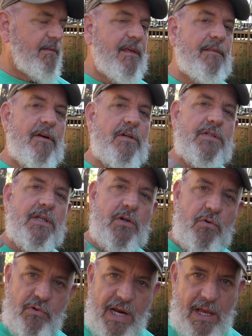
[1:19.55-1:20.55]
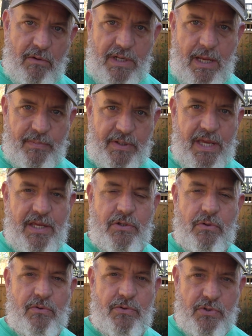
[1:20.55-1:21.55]
Then there's the ground
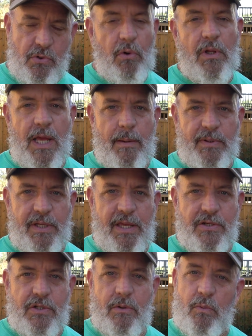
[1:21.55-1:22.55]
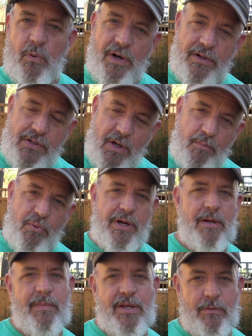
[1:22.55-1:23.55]
application or soil application. And where does our
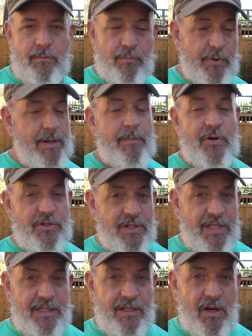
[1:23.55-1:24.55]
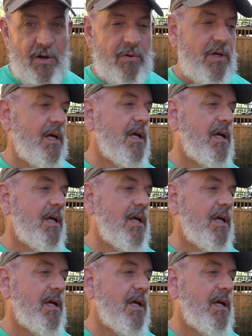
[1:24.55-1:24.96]
pre-emergent need to go?